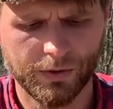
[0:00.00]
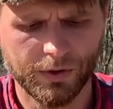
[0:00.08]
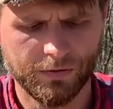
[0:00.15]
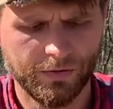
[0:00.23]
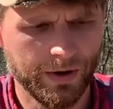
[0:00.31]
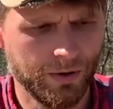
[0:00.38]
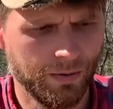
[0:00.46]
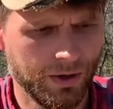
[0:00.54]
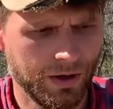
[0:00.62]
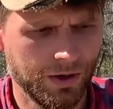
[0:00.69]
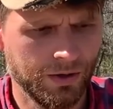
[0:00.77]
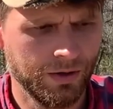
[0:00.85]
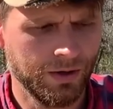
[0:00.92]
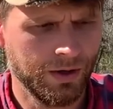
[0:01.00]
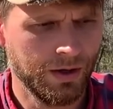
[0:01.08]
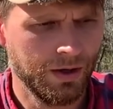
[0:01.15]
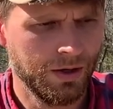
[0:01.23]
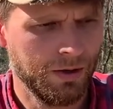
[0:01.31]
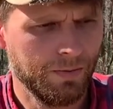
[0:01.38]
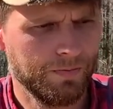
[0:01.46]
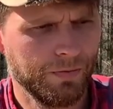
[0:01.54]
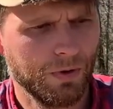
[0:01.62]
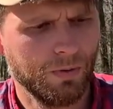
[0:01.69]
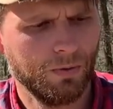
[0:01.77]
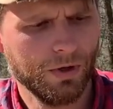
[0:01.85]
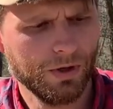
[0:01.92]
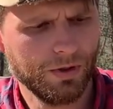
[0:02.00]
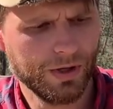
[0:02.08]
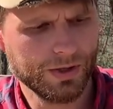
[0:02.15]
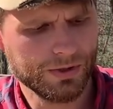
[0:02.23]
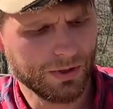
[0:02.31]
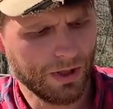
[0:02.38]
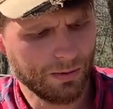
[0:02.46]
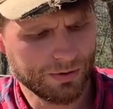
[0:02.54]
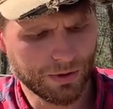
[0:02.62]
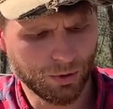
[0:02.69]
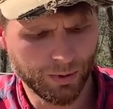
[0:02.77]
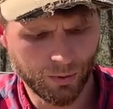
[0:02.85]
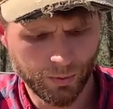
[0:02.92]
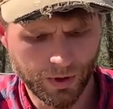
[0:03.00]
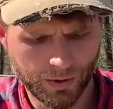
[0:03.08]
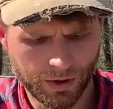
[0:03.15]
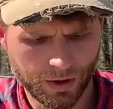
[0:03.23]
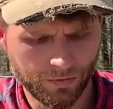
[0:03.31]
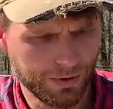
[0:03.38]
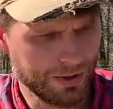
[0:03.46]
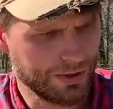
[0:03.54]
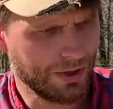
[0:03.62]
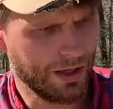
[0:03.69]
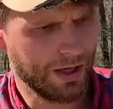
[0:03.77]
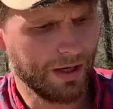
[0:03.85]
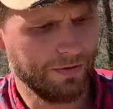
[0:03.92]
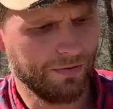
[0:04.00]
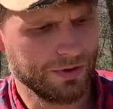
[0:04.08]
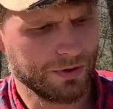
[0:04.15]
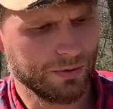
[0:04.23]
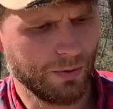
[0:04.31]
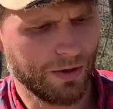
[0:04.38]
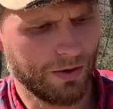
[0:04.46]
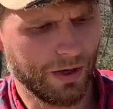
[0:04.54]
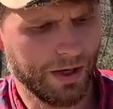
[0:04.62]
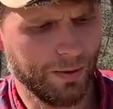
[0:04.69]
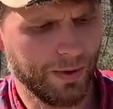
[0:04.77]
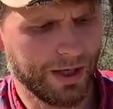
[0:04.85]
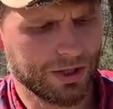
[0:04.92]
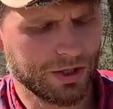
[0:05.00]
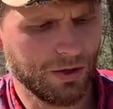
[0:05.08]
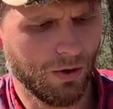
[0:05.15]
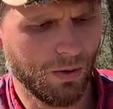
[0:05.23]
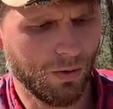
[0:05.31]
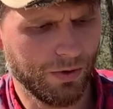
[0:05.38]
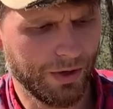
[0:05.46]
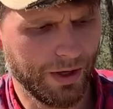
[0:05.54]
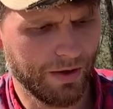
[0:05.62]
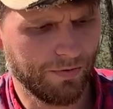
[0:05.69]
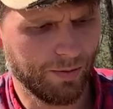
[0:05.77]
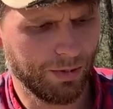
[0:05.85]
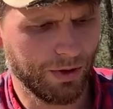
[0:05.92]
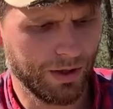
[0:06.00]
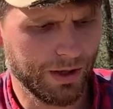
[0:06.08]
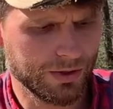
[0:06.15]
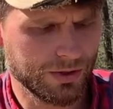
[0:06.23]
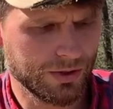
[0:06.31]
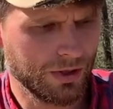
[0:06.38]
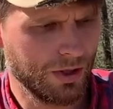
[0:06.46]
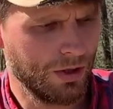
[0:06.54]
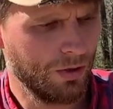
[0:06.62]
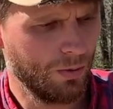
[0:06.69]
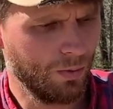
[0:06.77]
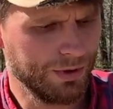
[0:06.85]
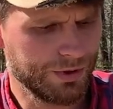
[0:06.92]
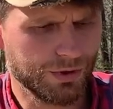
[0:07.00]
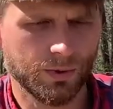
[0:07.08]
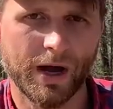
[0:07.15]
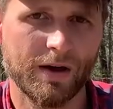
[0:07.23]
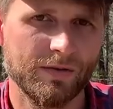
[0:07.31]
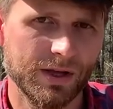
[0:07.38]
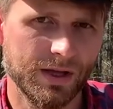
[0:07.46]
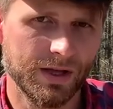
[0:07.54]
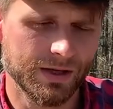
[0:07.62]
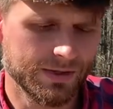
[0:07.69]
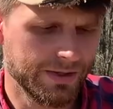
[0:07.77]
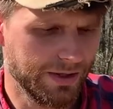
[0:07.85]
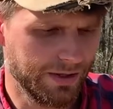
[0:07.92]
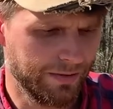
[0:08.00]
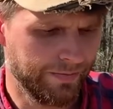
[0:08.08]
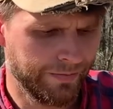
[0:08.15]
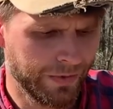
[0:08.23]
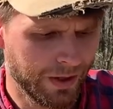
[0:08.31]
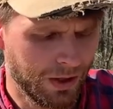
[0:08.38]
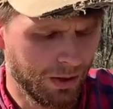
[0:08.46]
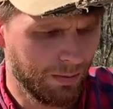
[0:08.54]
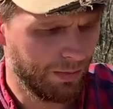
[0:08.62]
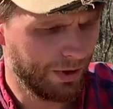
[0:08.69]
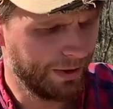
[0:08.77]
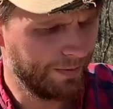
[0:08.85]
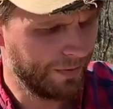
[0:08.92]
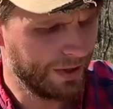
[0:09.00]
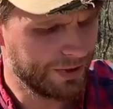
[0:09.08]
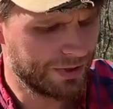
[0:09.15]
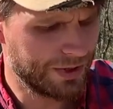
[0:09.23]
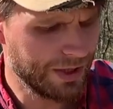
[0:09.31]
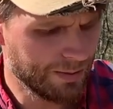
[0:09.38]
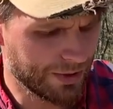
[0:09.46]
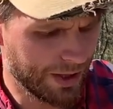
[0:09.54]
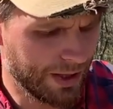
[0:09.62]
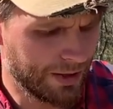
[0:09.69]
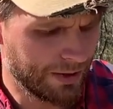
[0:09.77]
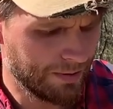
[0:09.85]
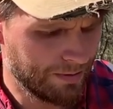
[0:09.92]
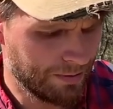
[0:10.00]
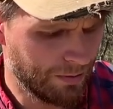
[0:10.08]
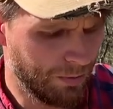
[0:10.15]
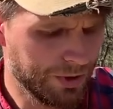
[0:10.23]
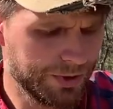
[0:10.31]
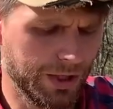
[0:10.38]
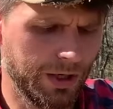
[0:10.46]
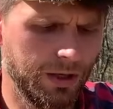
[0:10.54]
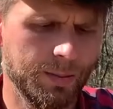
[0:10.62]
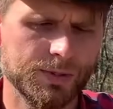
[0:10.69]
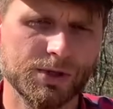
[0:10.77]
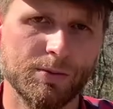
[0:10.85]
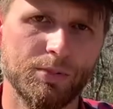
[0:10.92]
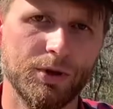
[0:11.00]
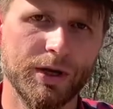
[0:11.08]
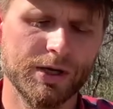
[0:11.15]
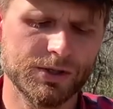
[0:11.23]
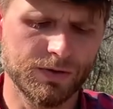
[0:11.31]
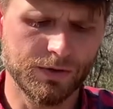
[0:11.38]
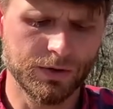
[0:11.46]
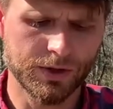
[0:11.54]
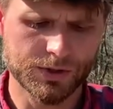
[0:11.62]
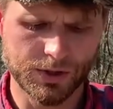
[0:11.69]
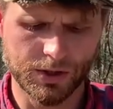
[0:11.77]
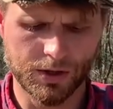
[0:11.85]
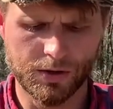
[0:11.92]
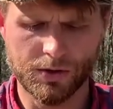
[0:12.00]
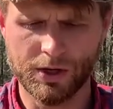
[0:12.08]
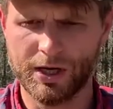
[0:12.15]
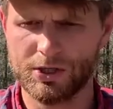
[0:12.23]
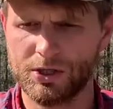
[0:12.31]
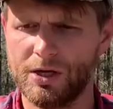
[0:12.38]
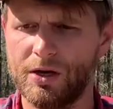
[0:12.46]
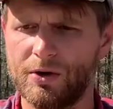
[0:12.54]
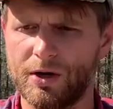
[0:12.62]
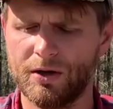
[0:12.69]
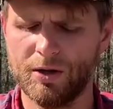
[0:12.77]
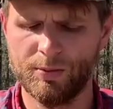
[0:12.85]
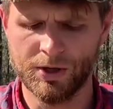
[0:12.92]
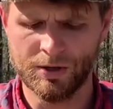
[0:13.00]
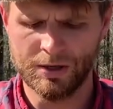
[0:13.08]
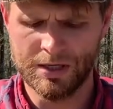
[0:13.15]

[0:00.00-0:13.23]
your ferro rod. One of the things I was a little bit weary of with this knife is whether or not it would actually hold the knife in place once gravity kicks in. But it seems like once it clips in place, if you listen here, you can actually hear it clipping.